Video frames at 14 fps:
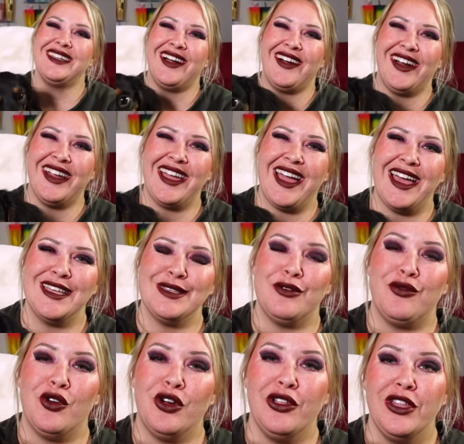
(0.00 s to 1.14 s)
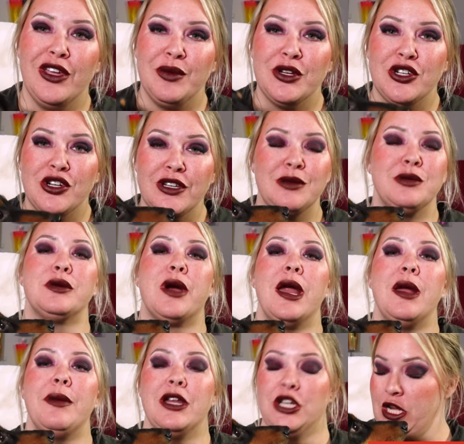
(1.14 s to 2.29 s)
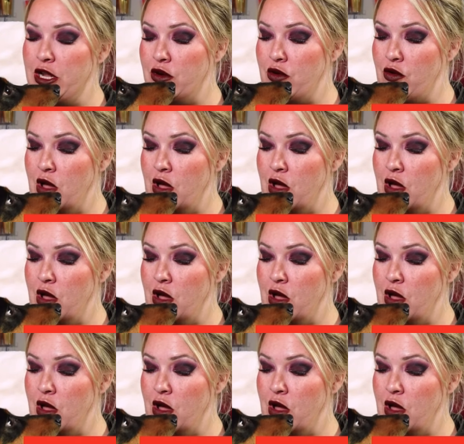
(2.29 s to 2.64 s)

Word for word: Alright guys, before you leave, be sure to subscribe to my channel.